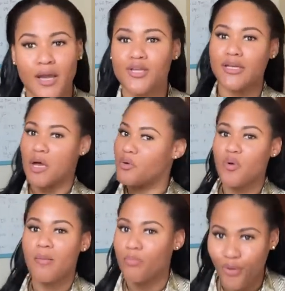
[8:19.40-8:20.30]
if there was
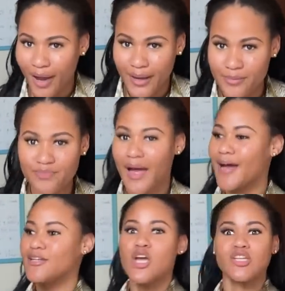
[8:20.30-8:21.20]
one boy,
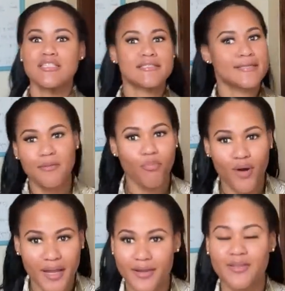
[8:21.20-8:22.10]
and you see the
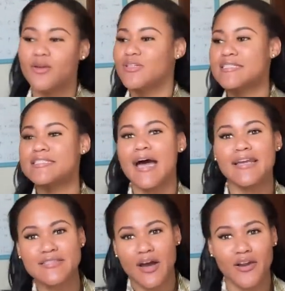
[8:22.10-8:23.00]
boy, the
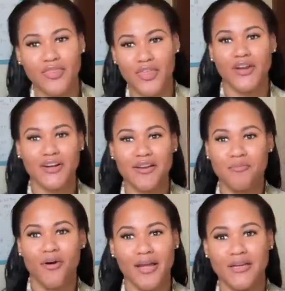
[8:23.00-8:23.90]
signs are there that the
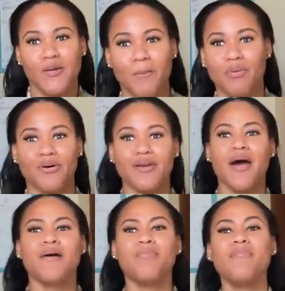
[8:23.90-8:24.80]
boy give bun,
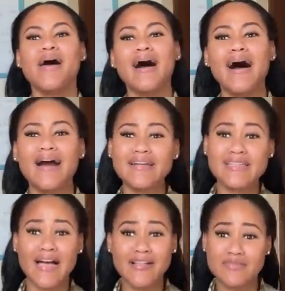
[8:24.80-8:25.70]
but my heart
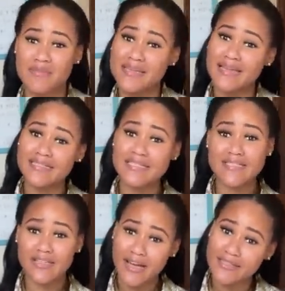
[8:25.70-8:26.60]
tells me that he's
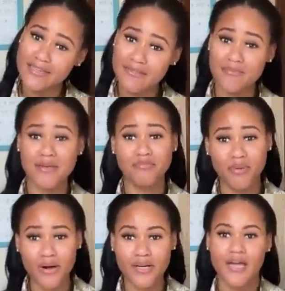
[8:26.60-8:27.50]
not giving me
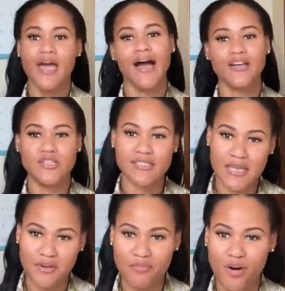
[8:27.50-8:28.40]
bun, and you
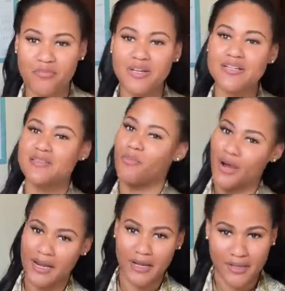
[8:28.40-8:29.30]
stay with the boy because the
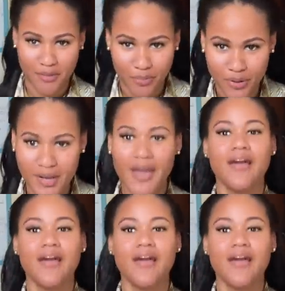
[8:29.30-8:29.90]
boy not give bun.